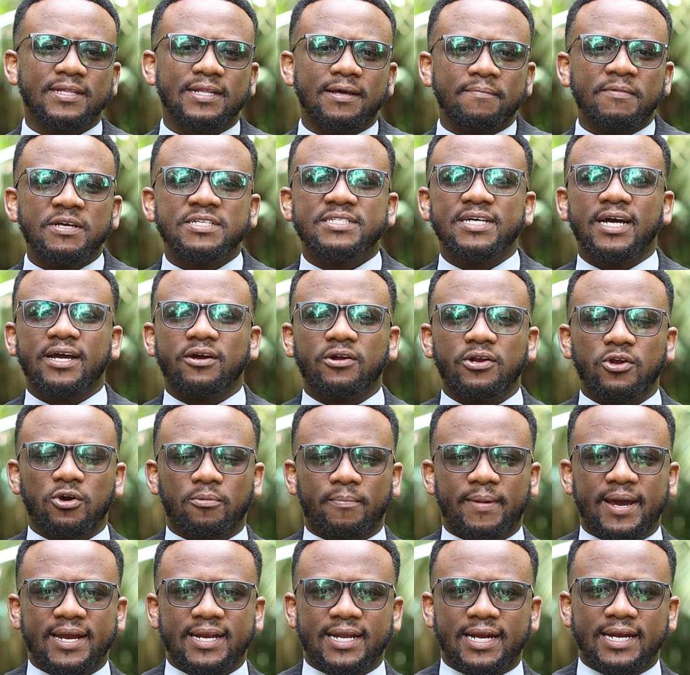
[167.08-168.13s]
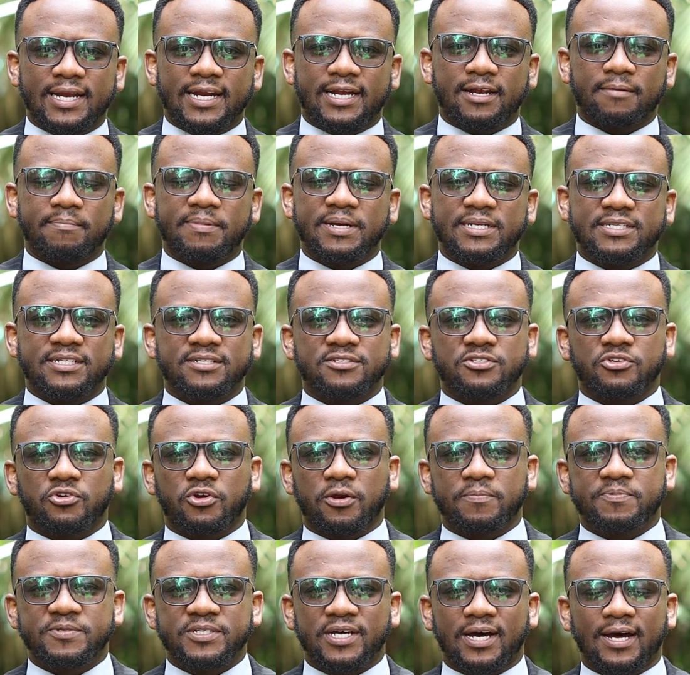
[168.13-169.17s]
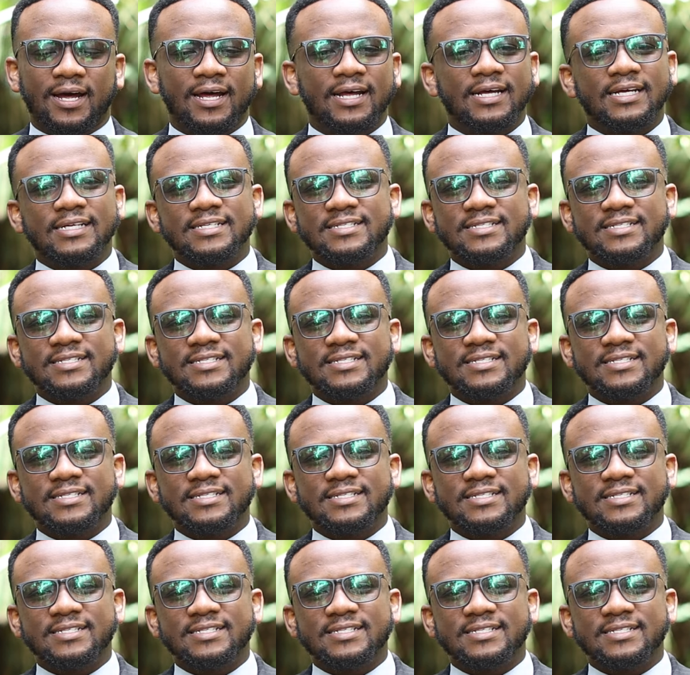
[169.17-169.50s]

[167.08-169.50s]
Let me juggle your mind a little bit in scripture.